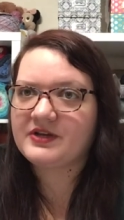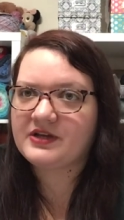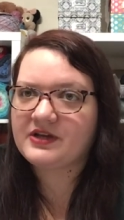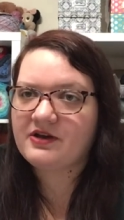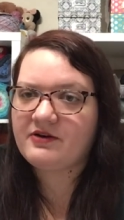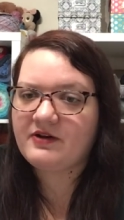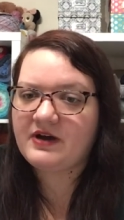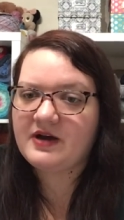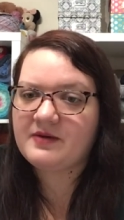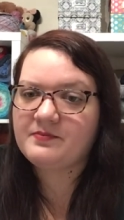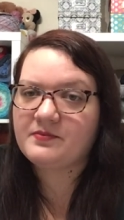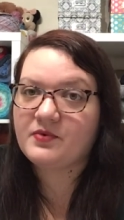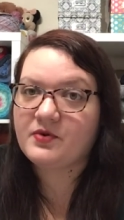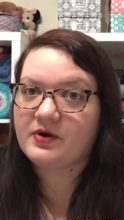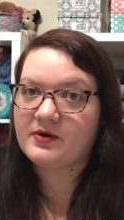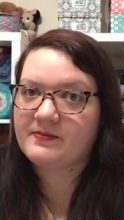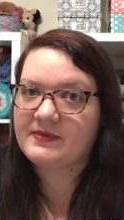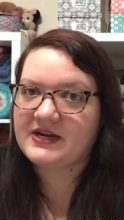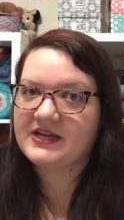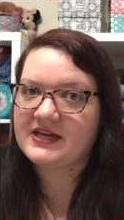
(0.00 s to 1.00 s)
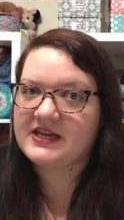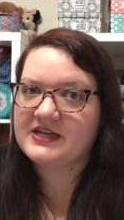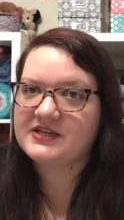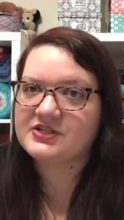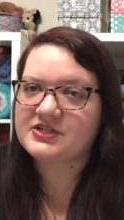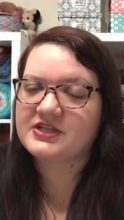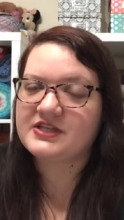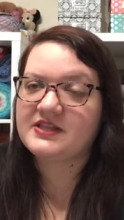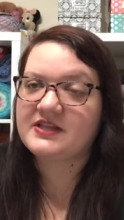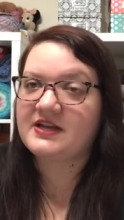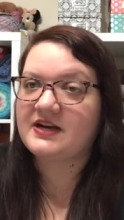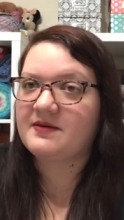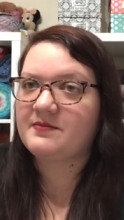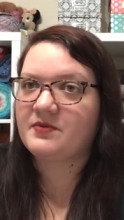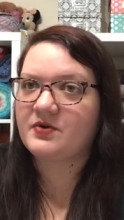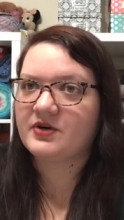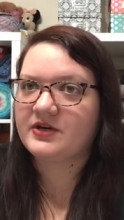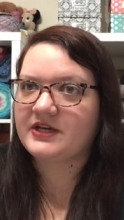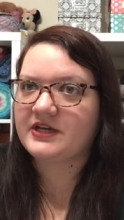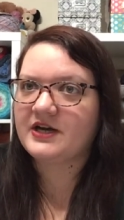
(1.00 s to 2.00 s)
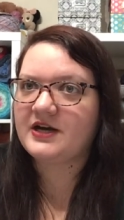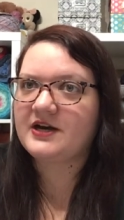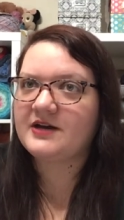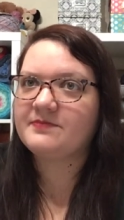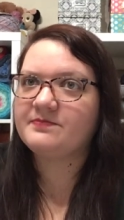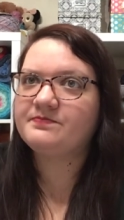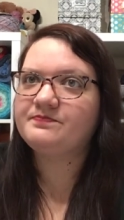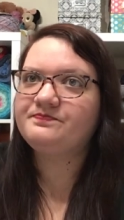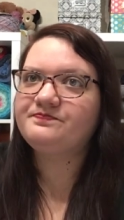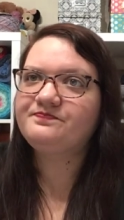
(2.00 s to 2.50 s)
to go on more medication than I'm already on.